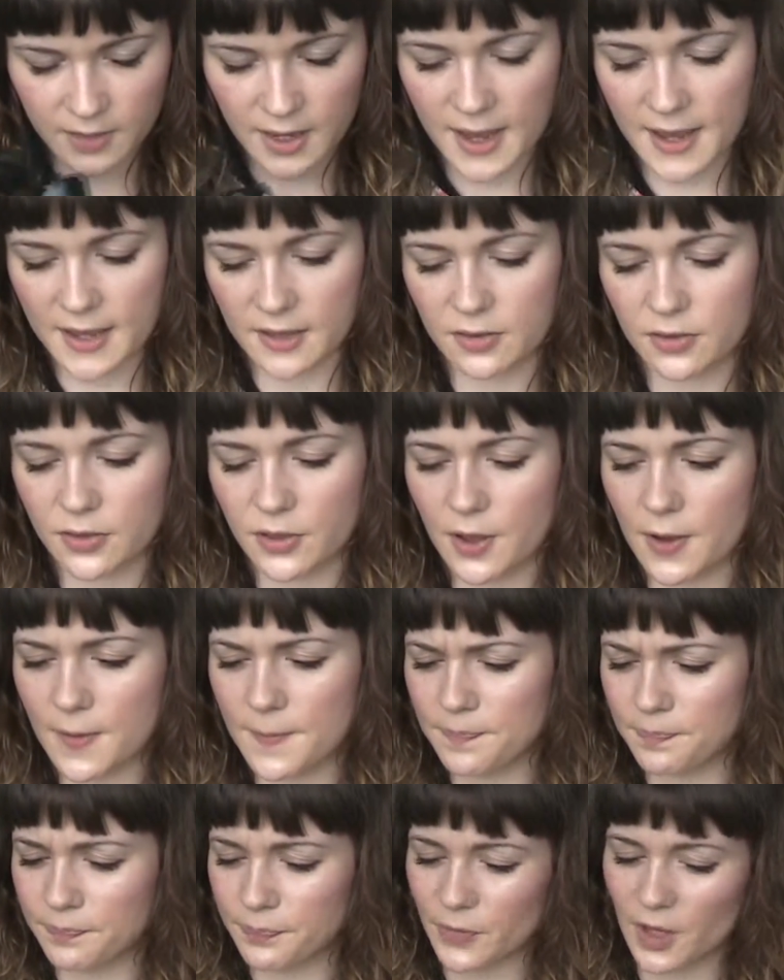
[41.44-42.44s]
And
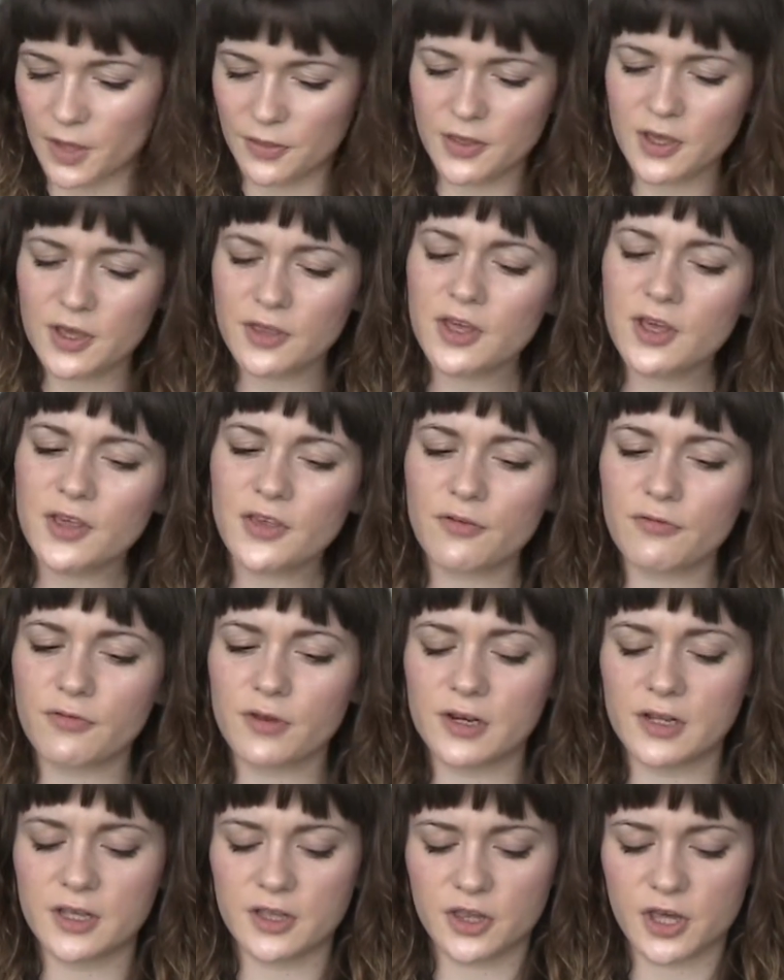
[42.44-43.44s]
I think these are
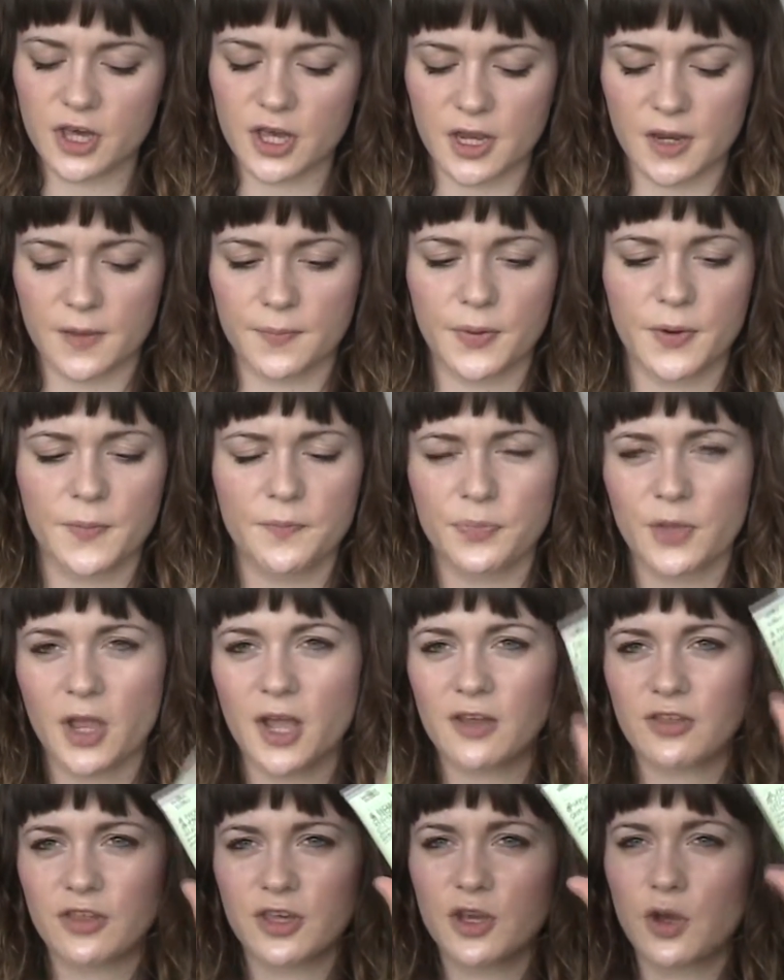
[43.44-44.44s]
really cheap.
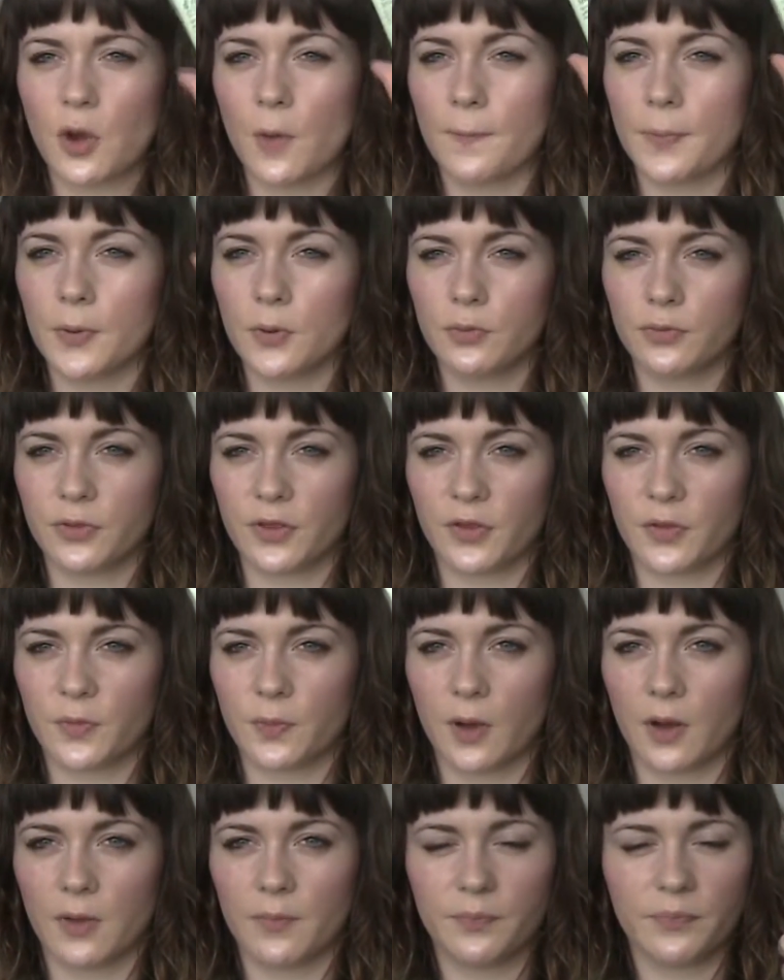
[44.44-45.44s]
I actually got bought this
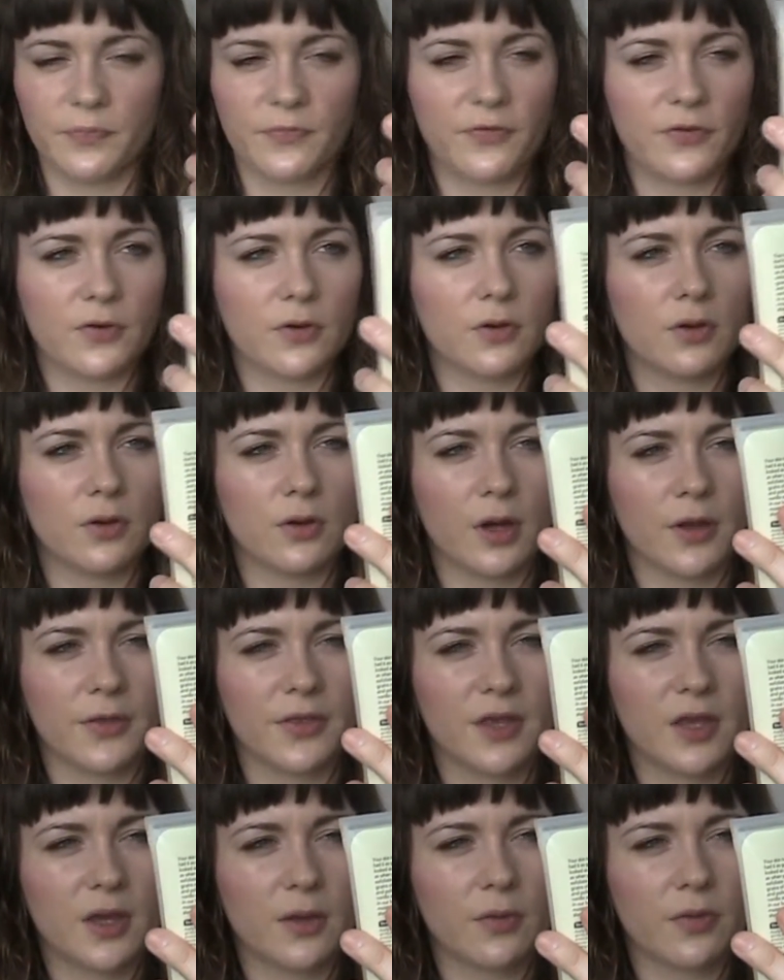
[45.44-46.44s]
one for, I
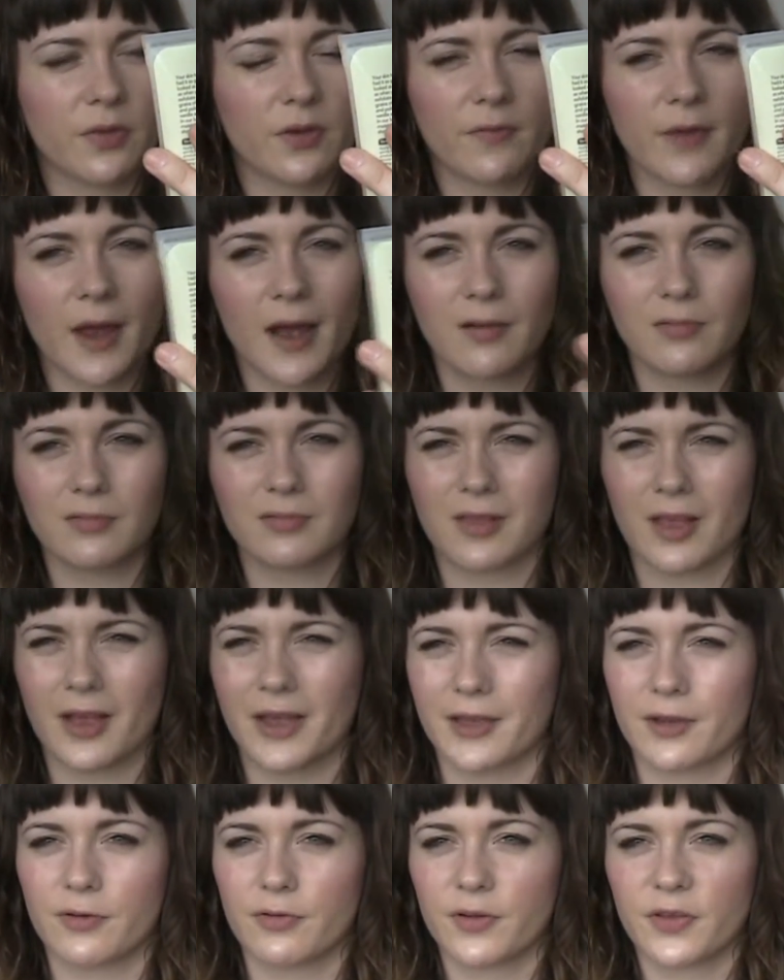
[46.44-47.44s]
think it was around
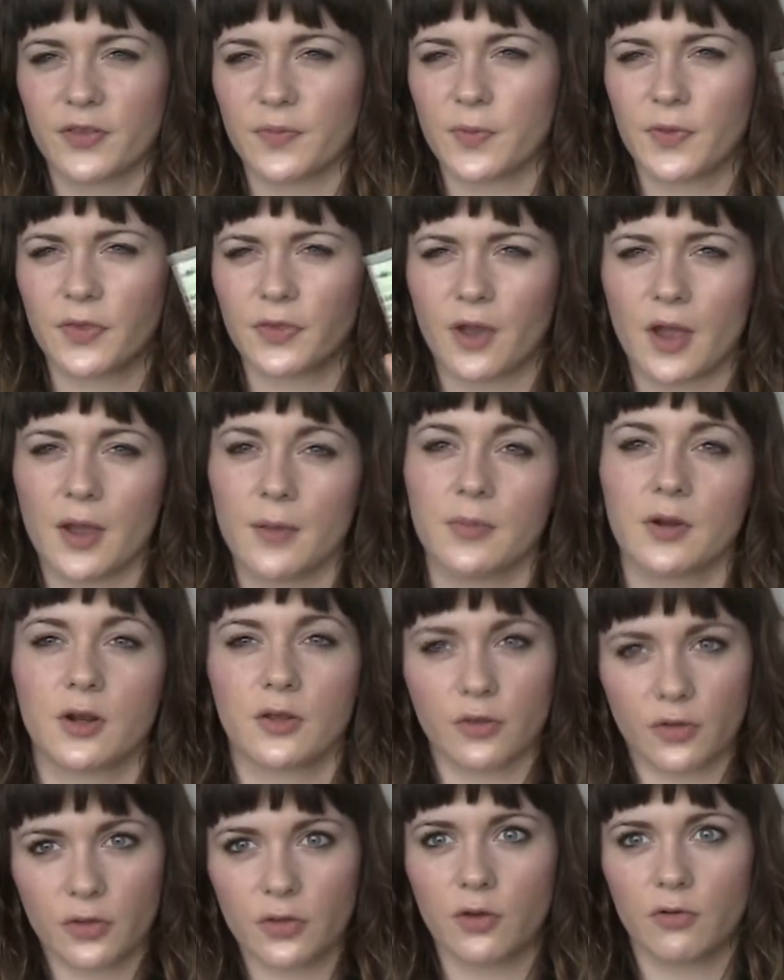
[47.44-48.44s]
like Christmas time, and I
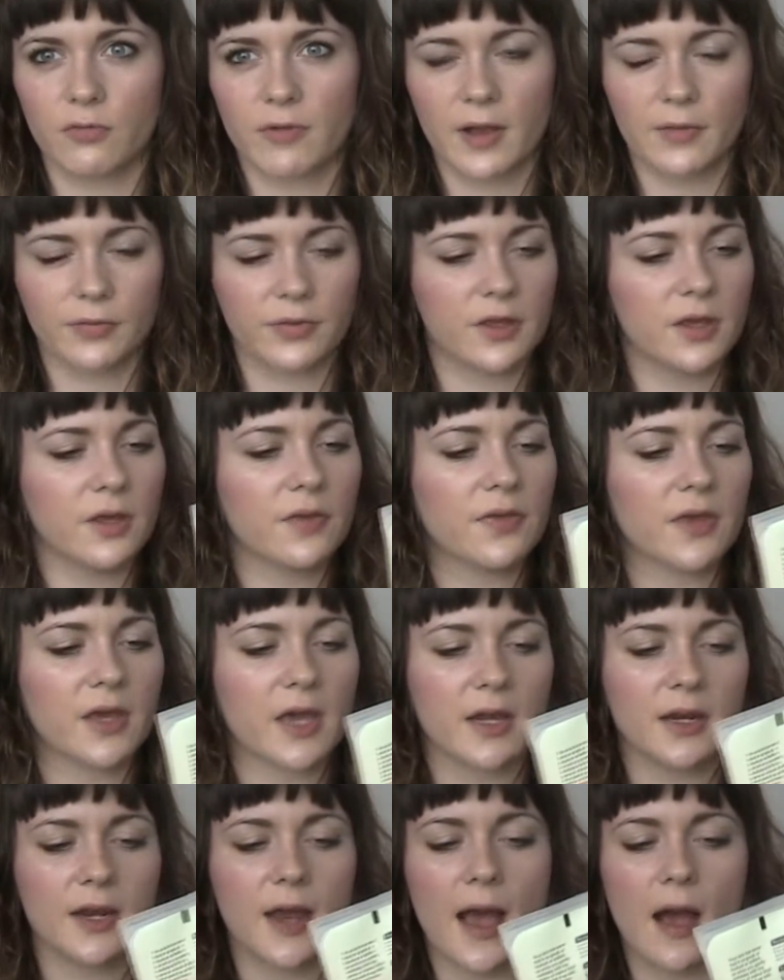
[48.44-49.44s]
just got round to using
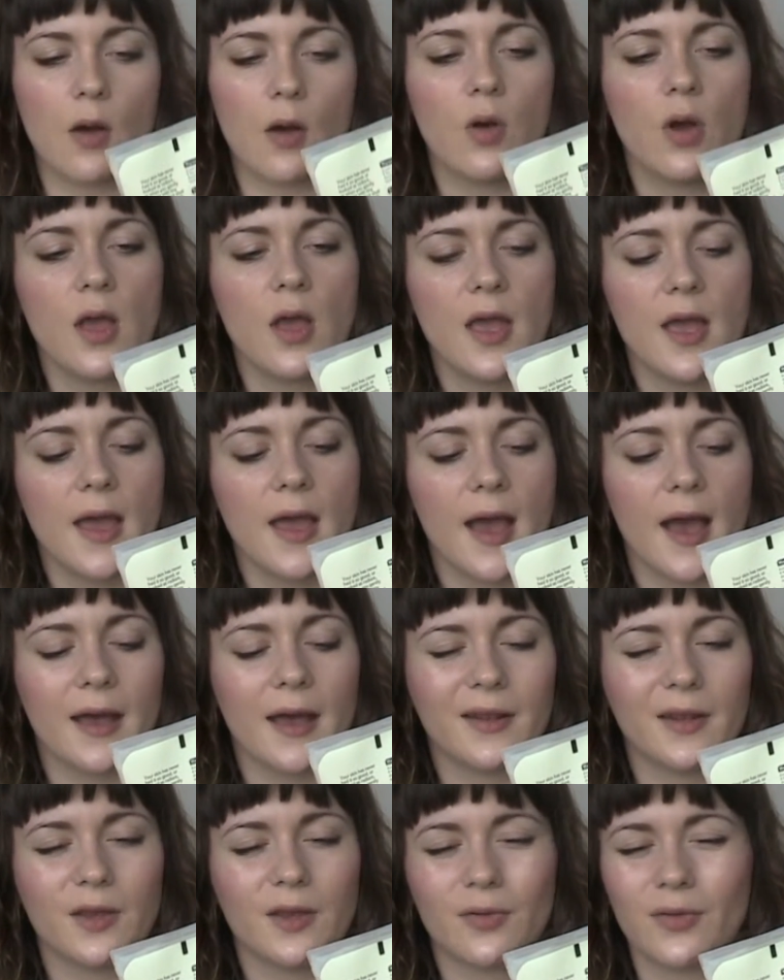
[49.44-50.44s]
it now.
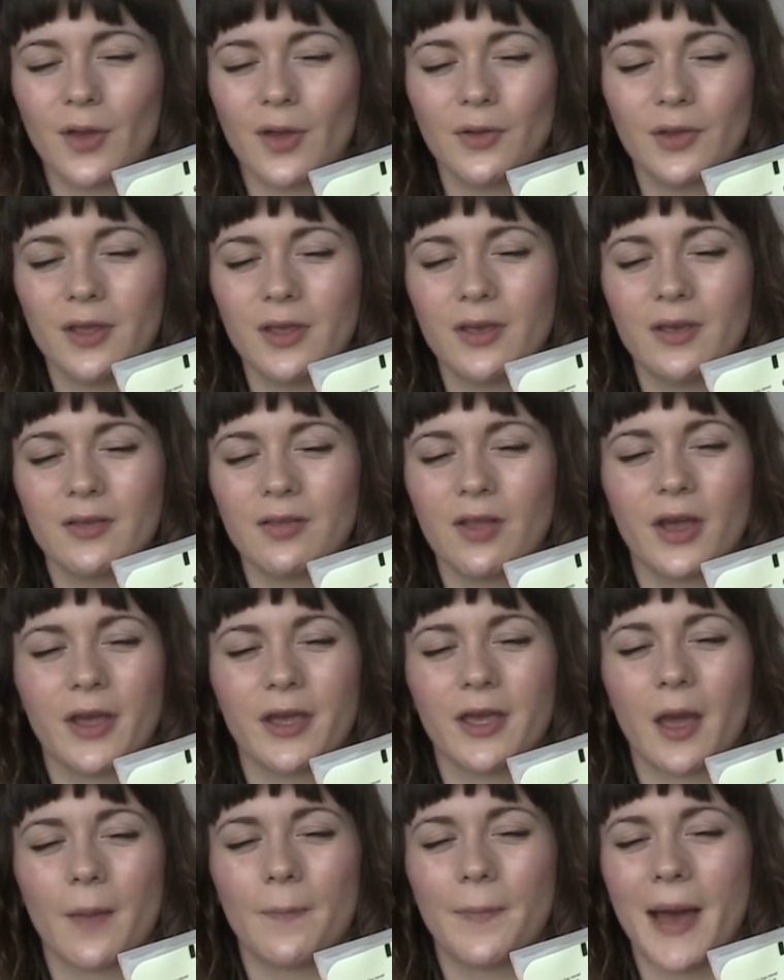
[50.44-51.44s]
And it was only
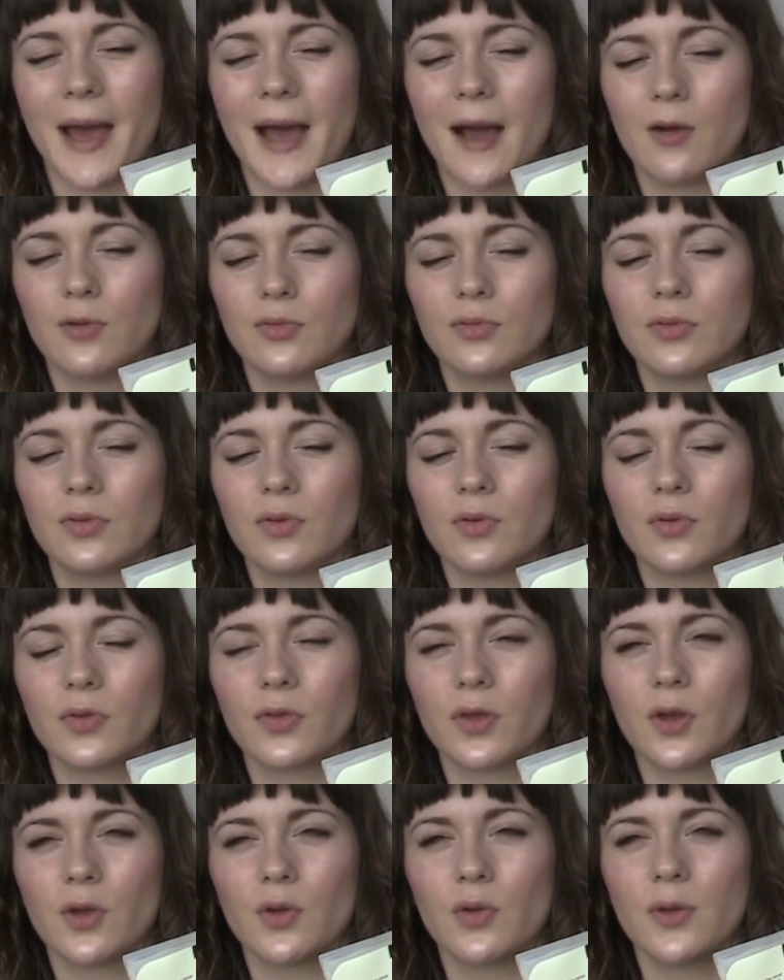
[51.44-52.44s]
like £1 or
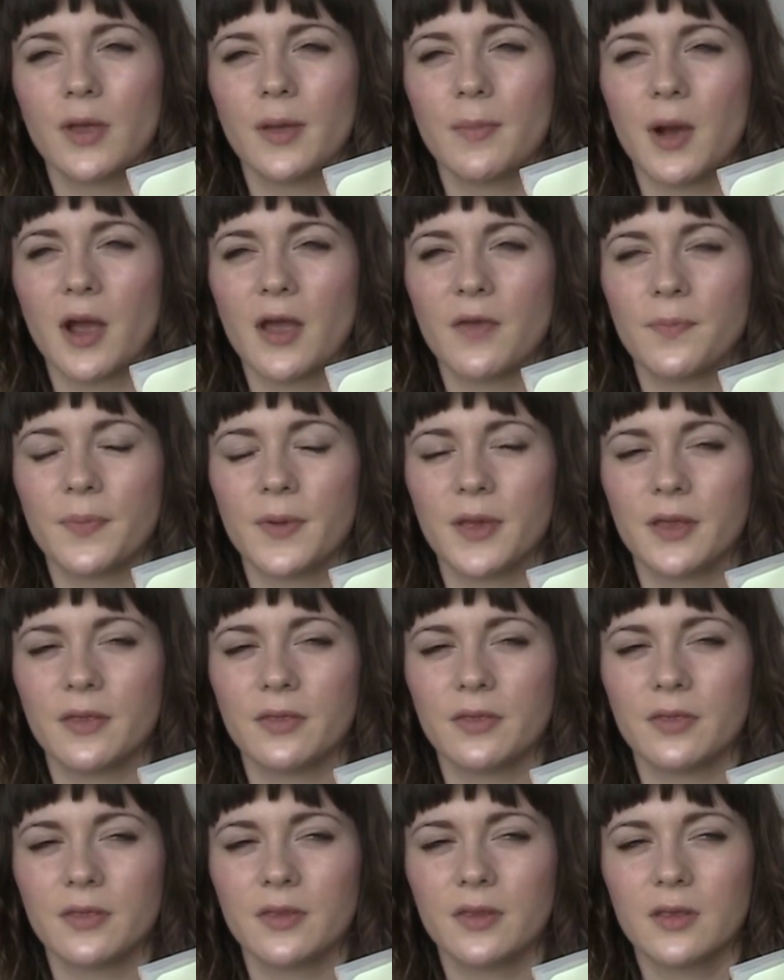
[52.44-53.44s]
so. It might have
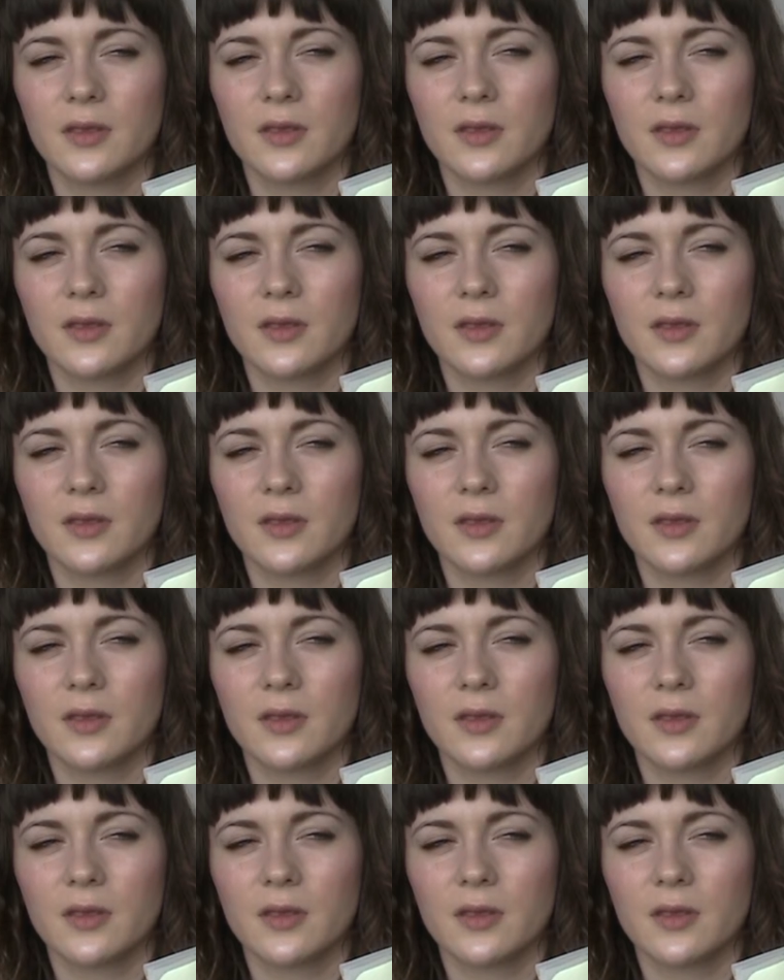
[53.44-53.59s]
been